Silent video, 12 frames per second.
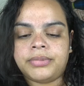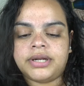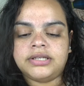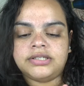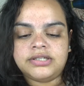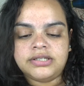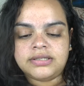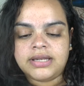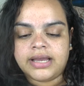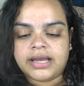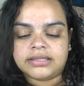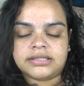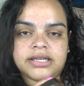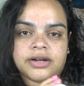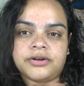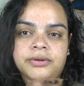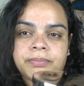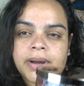but it's just like a
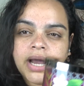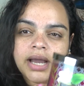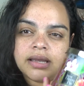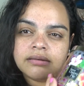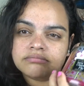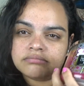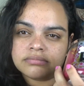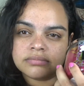cherry pie.